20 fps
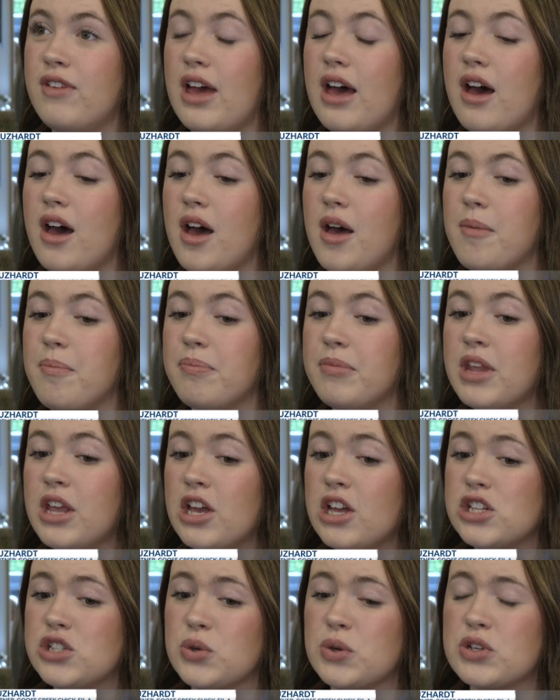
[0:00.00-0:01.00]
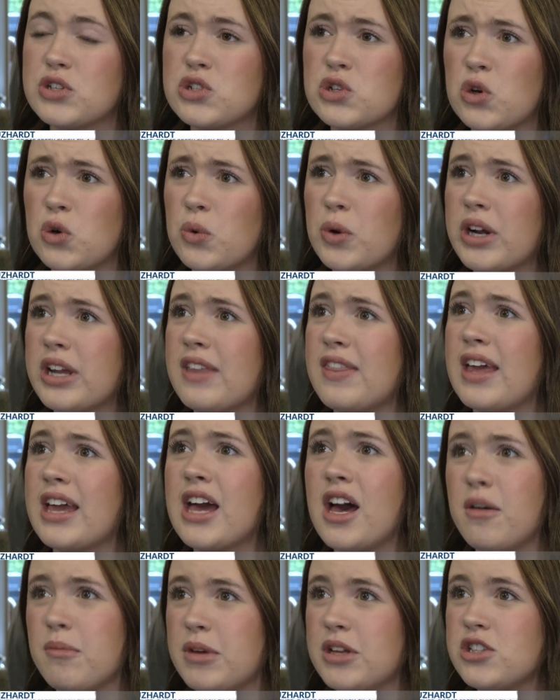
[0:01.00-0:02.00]
um, doing schoolwork and then
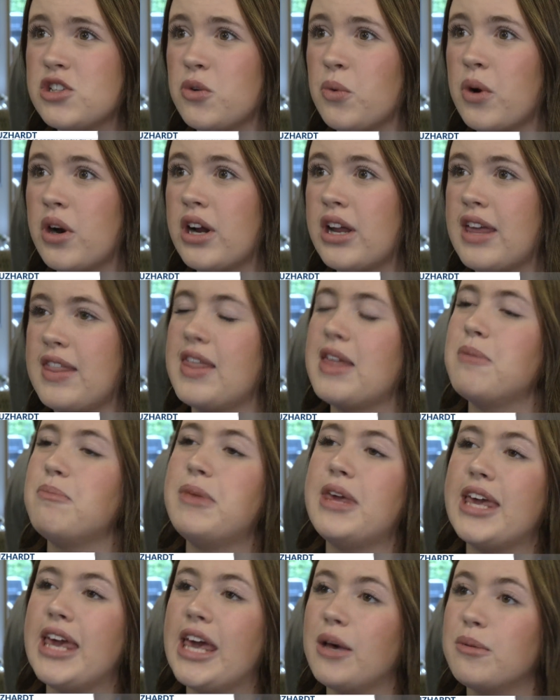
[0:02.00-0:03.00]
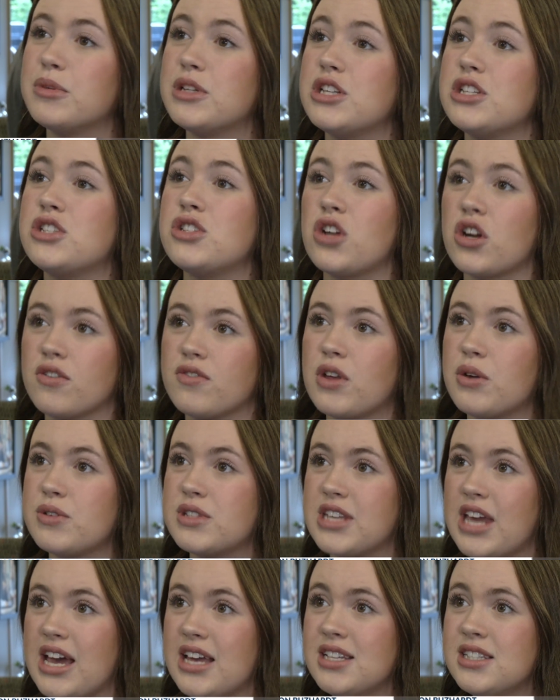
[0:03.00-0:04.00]
coming to work and then being able to serve those
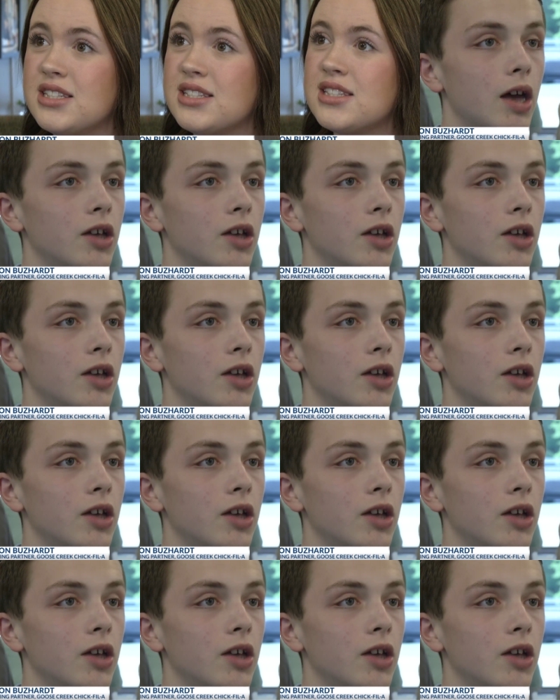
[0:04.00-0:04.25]
guests.